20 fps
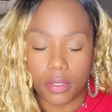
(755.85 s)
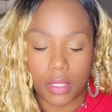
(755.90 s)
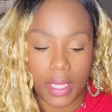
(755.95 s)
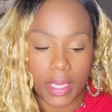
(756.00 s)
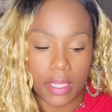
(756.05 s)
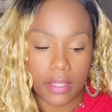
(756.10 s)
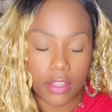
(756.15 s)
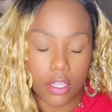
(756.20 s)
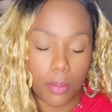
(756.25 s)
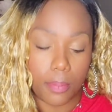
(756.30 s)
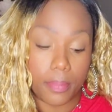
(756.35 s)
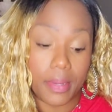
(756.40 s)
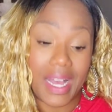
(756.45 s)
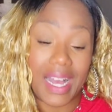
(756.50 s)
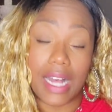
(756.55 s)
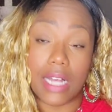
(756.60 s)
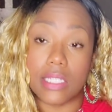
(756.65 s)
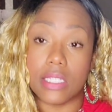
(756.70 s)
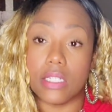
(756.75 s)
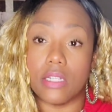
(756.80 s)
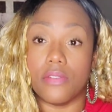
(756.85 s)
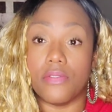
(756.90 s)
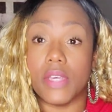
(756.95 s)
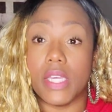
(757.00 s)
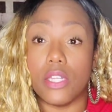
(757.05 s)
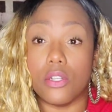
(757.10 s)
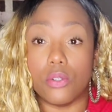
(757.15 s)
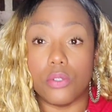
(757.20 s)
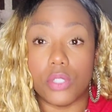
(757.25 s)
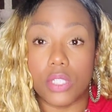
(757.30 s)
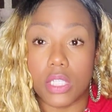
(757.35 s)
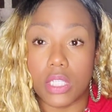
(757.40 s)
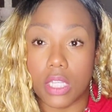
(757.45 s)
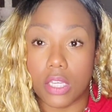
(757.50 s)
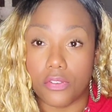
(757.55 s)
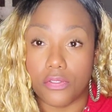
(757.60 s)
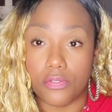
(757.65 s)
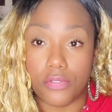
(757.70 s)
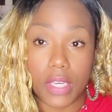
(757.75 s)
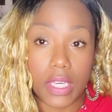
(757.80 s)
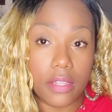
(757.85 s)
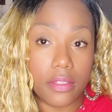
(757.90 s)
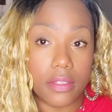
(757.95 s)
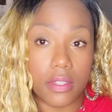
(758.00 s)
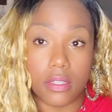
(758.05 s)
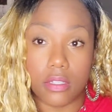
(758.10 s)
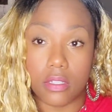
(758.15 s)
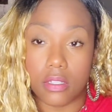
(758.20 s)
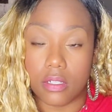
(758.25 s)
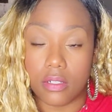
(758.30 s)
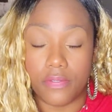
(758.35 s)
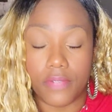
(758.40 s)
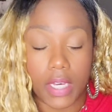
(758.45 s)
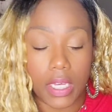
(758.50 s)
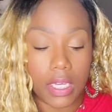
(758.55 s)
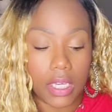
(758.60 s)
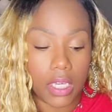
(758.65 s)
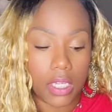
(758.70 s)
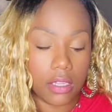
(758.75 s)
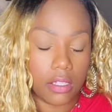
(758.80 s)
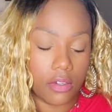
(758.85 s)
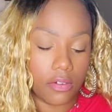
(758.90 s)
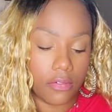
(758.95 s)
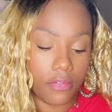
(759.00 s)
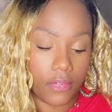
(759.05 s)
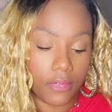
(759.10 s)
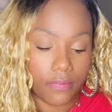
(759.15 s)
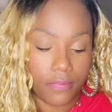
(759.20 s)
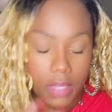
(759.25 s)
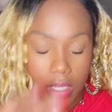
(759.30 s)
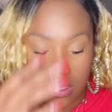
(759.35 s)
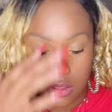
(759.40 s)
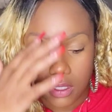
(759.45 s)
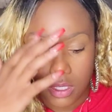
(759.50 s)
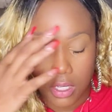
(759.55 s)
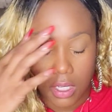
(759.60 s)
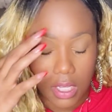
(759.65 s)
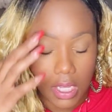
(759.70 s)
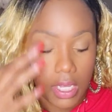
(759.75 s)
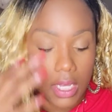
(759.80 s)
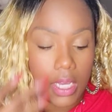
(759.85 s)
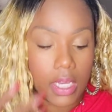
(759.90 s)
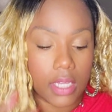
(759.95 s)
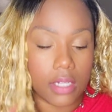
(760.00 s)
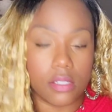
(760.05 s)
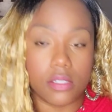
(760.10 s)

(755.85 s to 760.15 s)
like their positive energy, their faith in the divine, their faith in God.